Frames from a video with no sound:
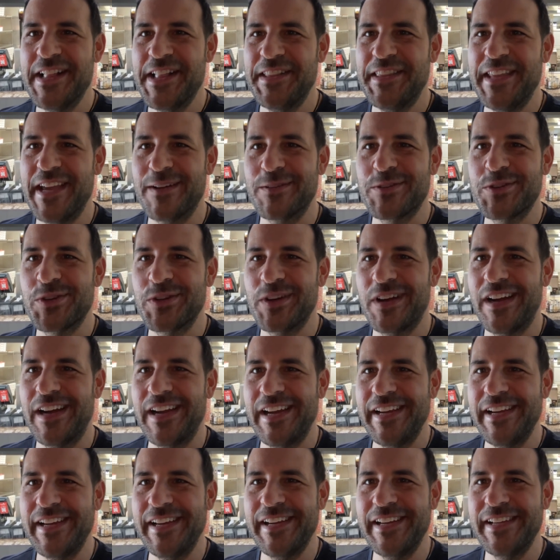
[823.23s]
Now,
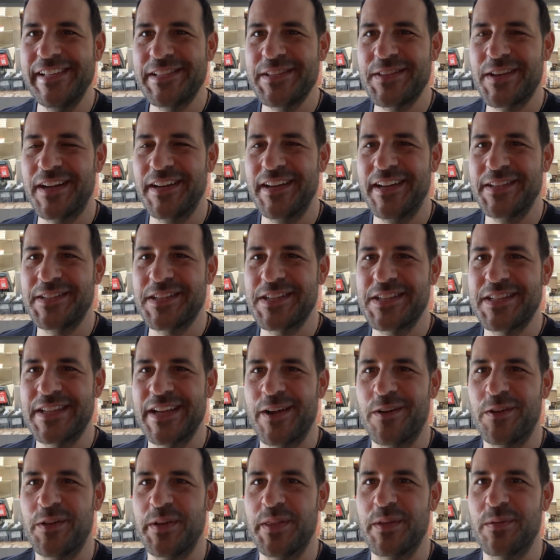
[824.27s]
trying is not
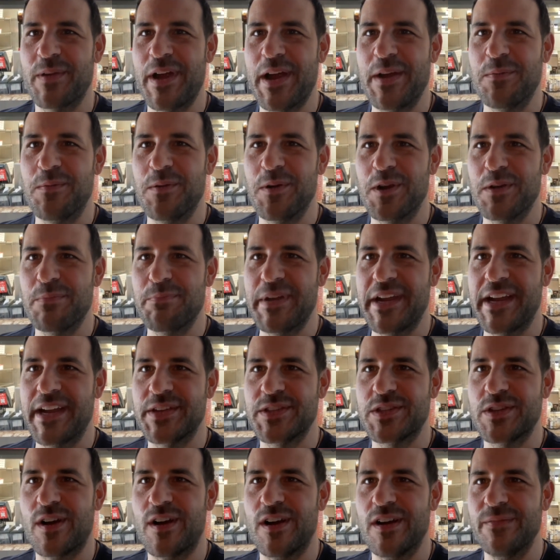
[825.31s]
necessarily the right word,
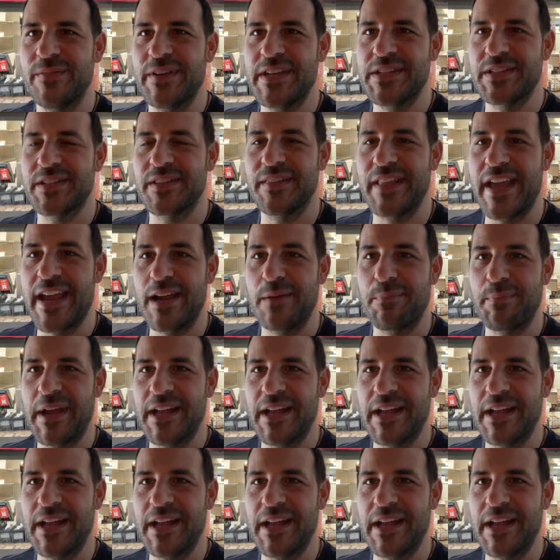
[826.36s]
because Harvey's Lake,